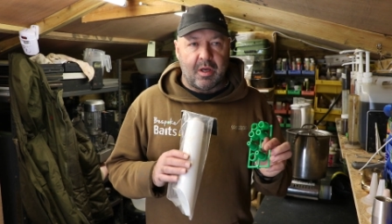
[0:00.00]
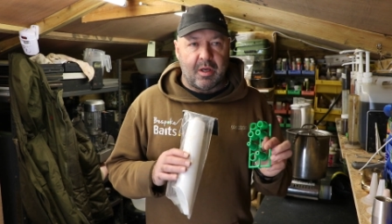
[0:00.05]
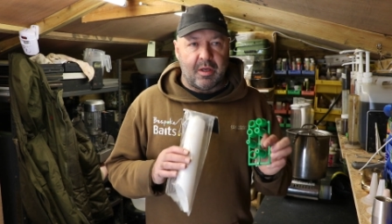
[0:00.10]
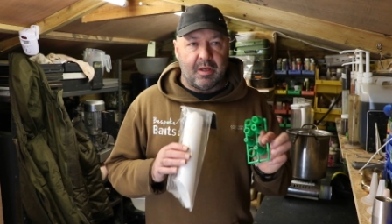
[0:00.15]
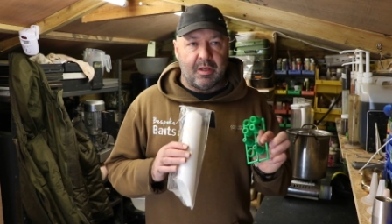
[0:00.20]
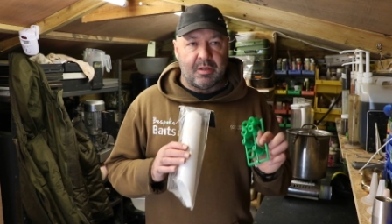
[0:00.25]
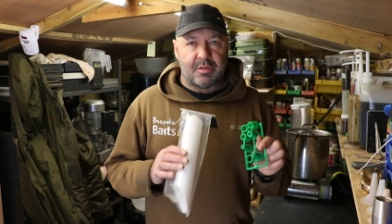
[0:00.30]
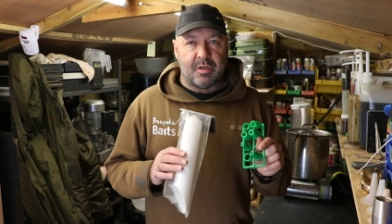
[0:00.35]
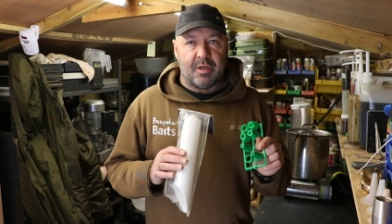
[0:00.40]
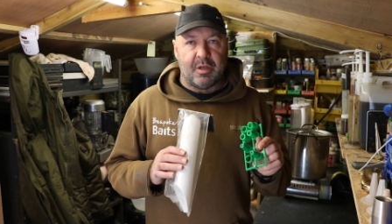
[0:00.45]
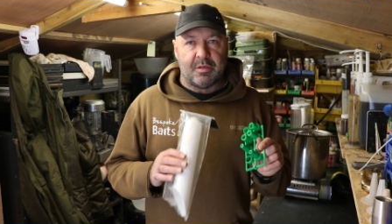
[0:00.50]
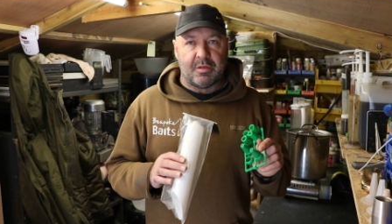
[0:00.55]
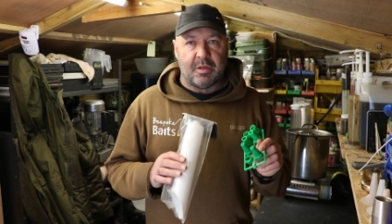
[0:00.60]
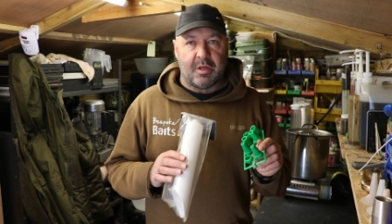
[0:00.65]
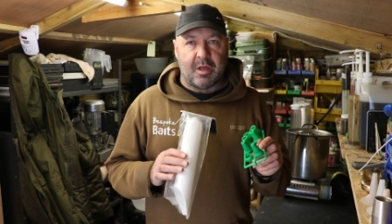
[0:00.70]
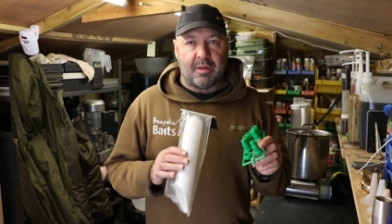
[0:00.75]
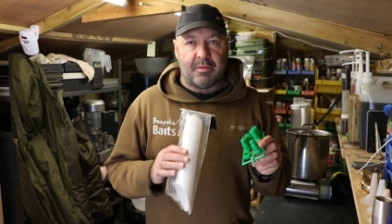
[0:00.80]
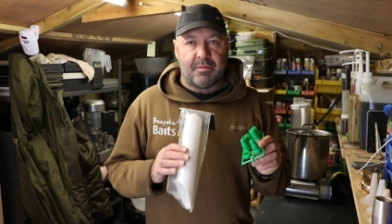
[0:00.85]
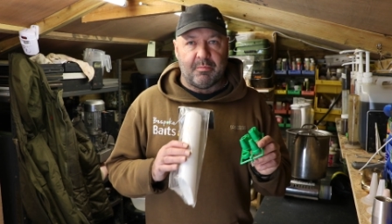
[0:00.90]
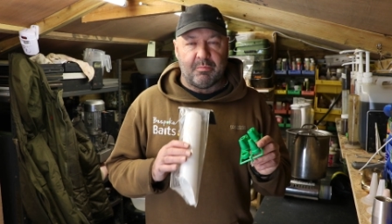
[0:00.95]
it's
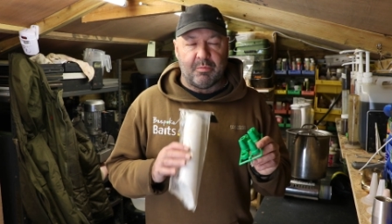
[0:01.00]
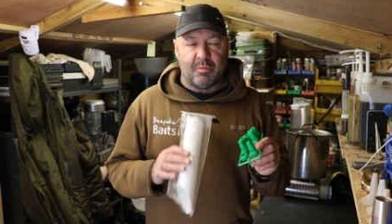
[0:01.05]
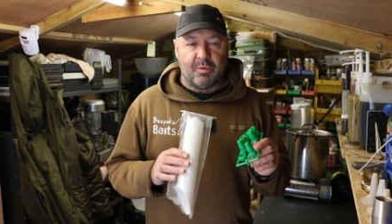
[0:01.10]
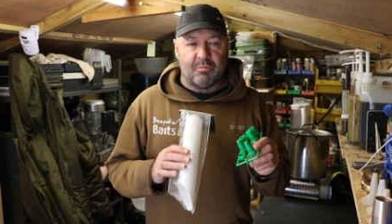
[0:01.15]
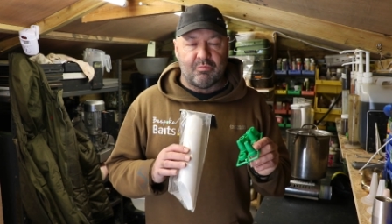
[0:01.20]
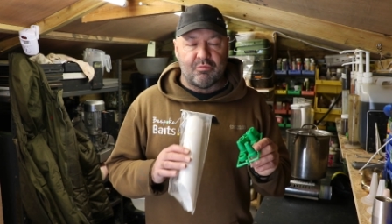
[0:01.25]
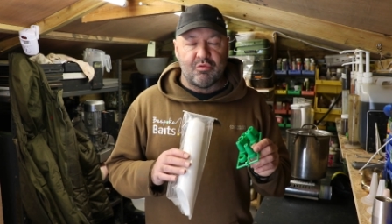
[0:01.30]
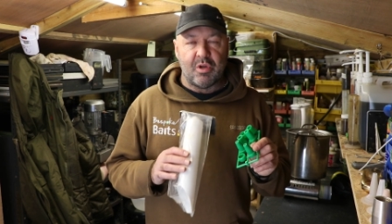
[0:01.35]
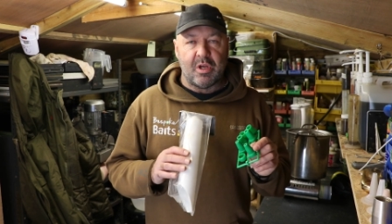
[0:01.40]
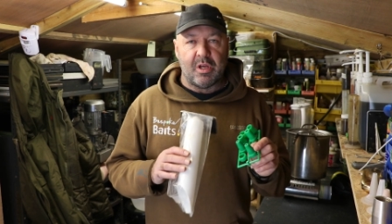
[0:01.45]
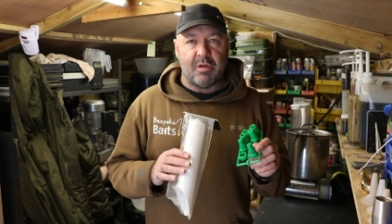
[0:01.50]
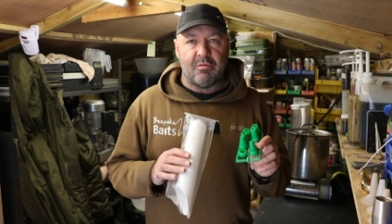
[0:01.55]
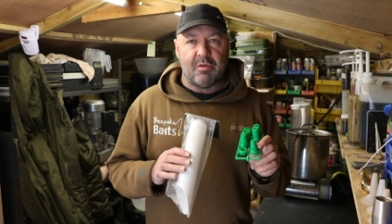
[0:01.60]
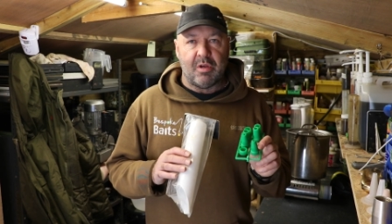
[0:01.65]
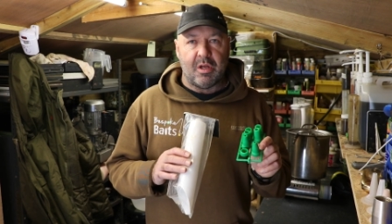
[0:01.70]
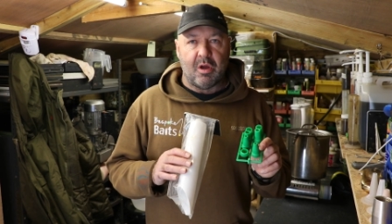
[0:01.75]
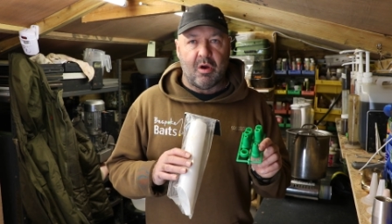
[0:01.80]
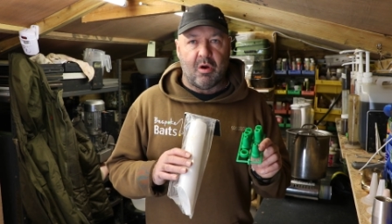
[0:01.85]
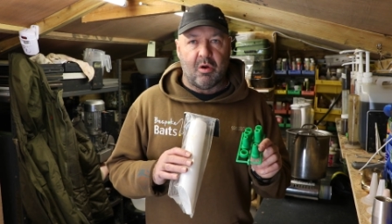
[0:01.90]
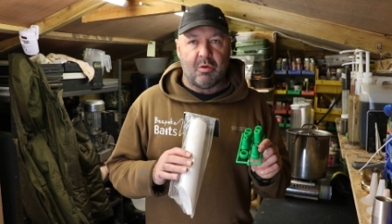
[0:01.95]

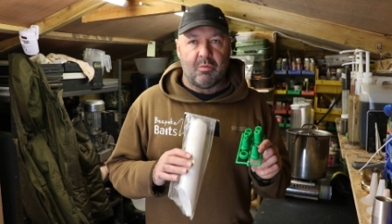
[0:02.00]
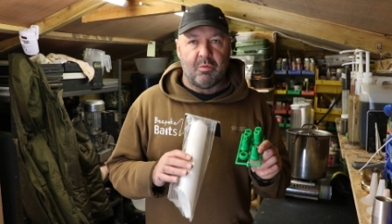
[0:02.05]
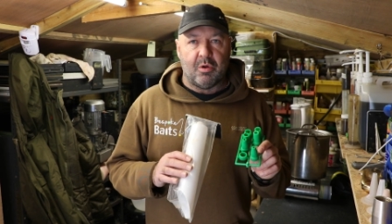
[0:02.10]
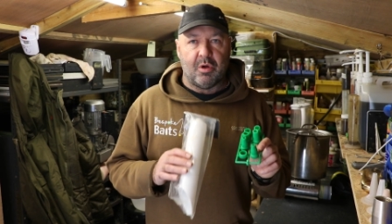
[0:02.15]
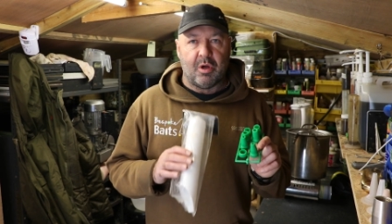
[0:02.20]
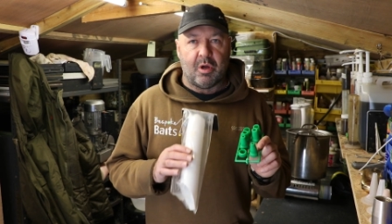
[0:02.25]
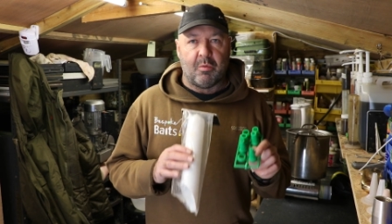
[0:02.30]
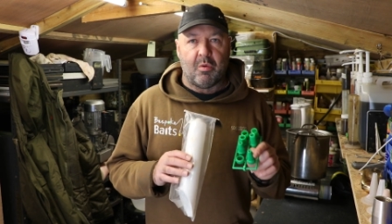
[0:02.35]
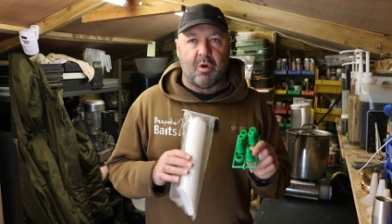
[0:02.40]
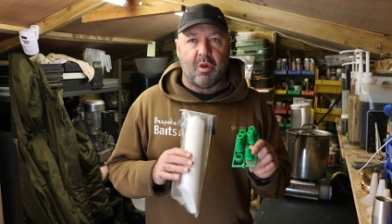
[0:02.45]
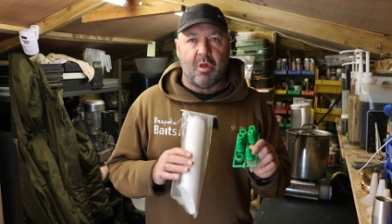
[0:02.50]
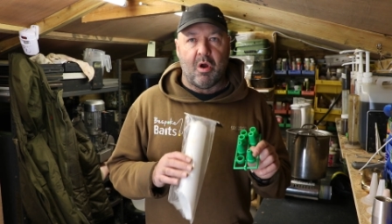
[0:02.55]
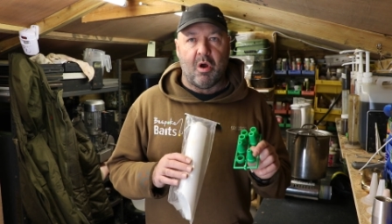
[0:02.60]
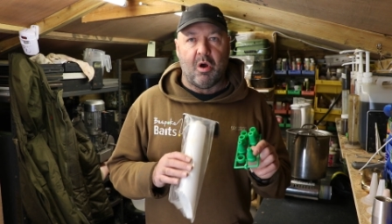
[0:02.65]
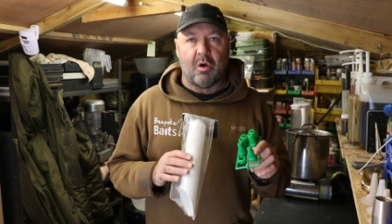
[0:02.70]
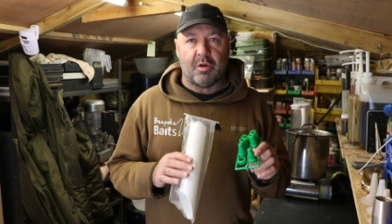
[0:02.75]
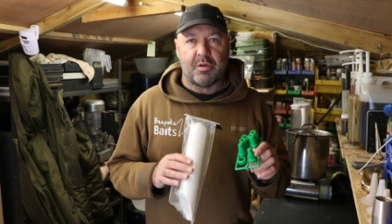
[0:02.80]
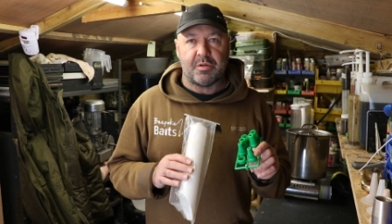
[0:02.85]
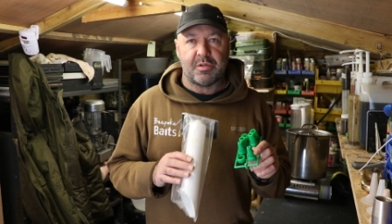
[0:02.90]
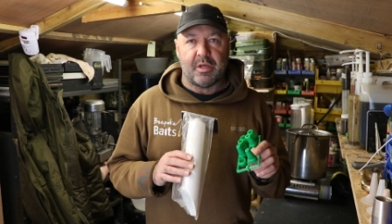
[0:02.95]
really hard work, and one of the
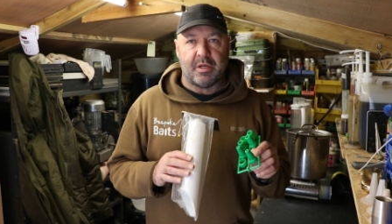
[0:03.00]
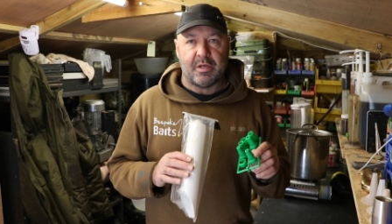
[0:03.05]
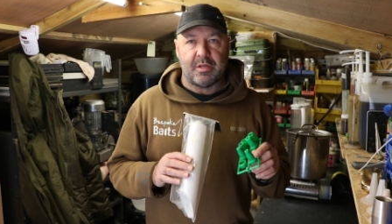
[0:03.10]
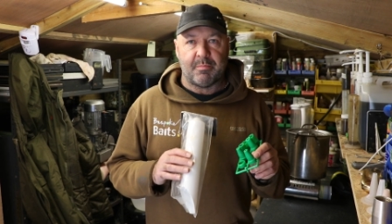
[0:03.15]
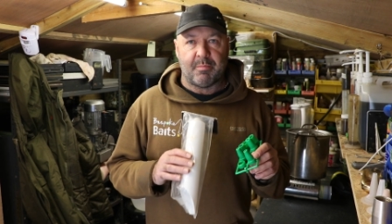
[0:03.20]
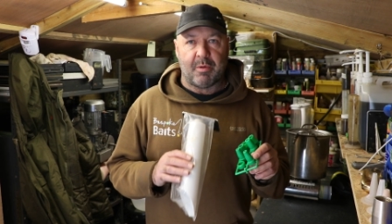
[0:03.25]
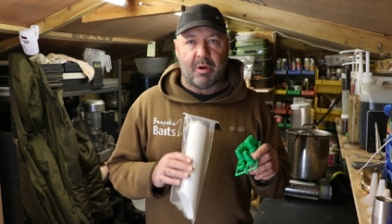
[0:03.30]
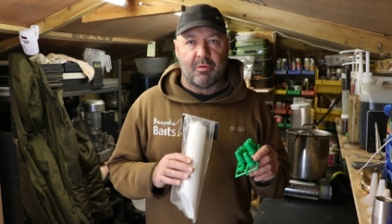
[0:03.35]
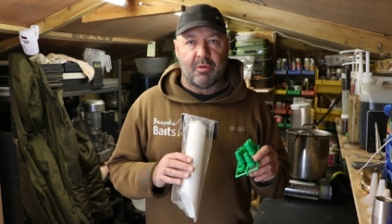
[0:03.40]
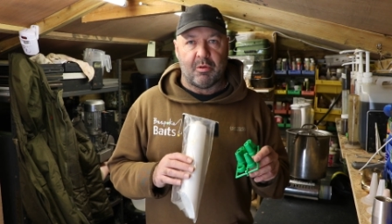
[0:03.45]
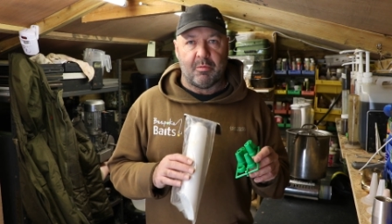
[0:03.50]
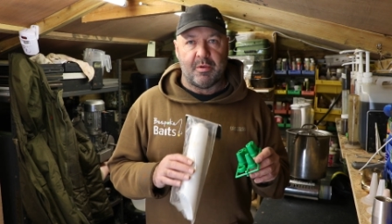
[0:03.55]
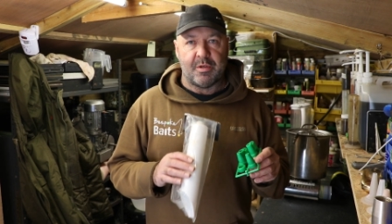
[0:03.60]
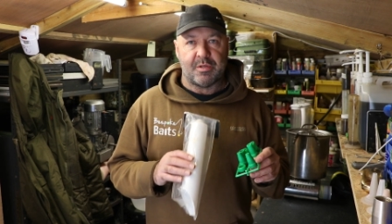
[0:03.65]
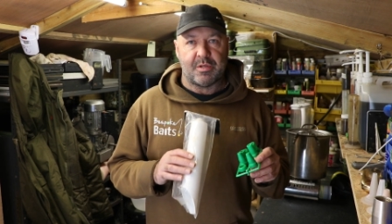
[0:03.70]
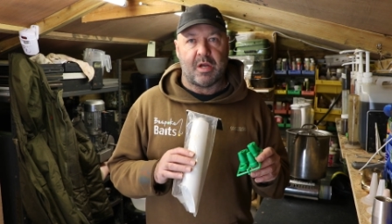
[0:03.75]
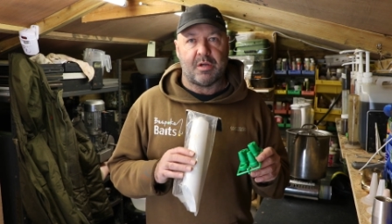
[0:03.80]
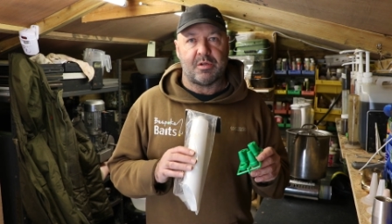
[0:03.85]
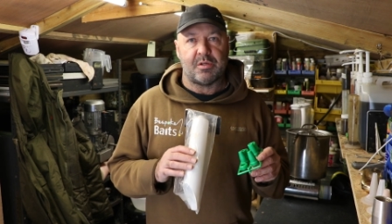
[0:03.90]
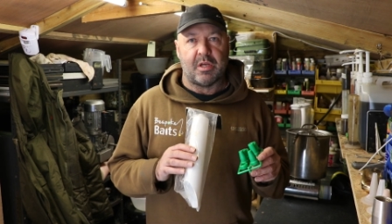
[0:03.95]
hardest things about them
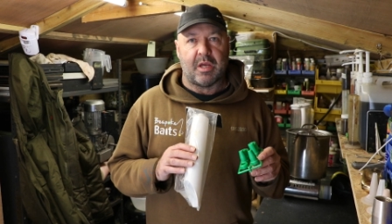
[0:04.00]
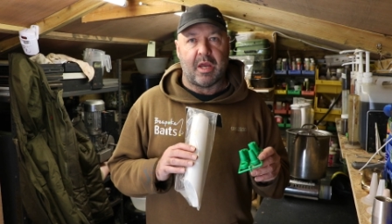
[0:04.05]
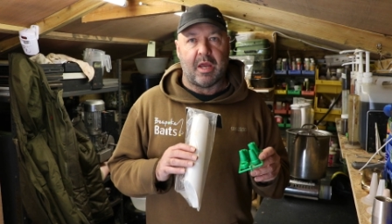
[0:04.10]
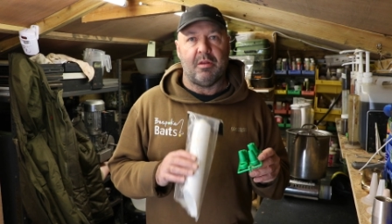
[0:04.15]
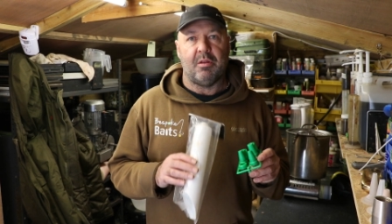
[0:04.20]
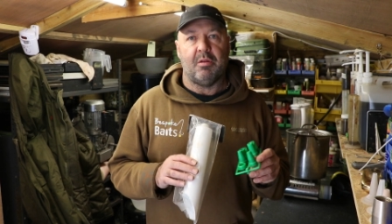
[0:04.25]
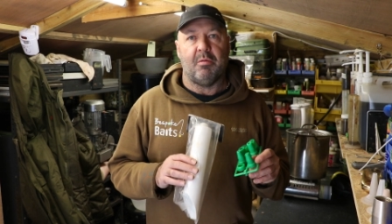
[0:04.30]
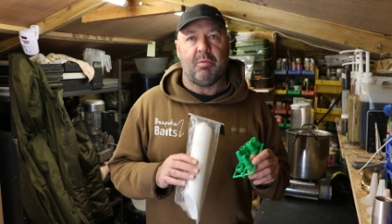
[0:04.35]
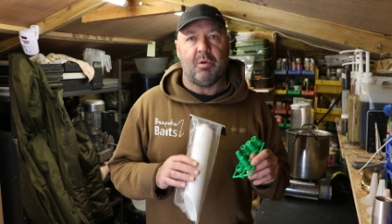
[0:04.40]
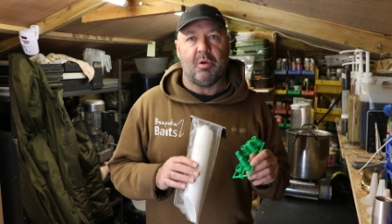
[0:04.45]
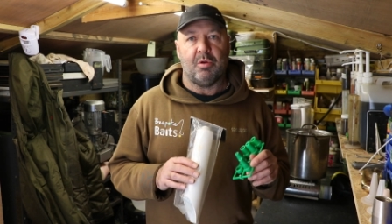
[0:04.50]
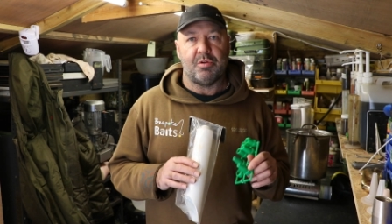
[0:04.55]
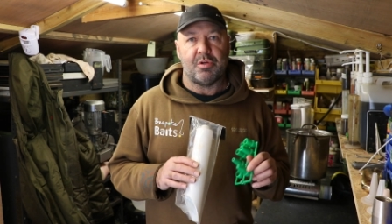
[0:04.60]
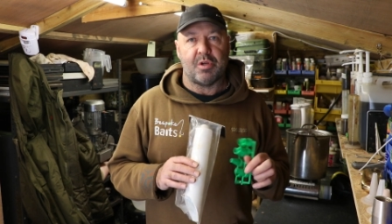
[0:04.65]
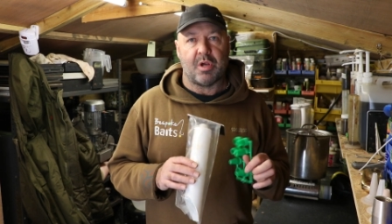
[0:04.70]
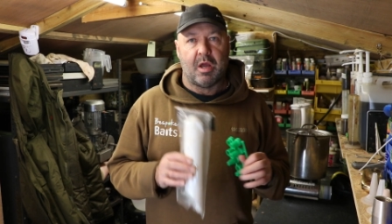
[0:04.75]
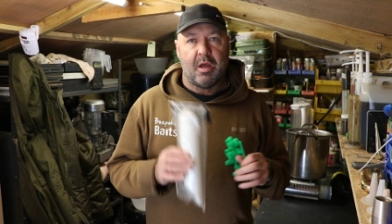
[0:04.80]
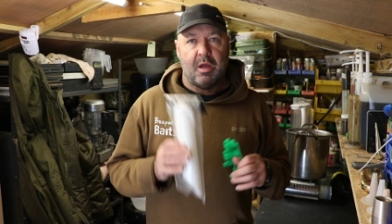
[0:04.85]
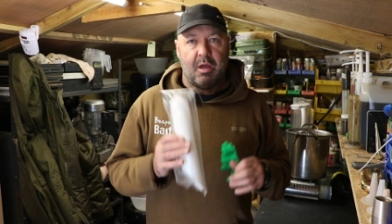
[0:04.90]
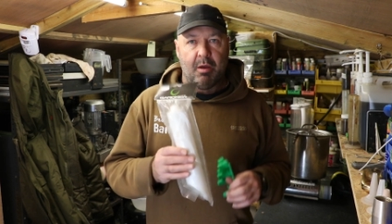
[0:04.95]
is actually getting the
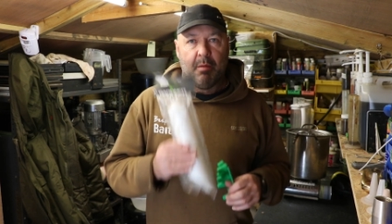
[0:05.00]
plunger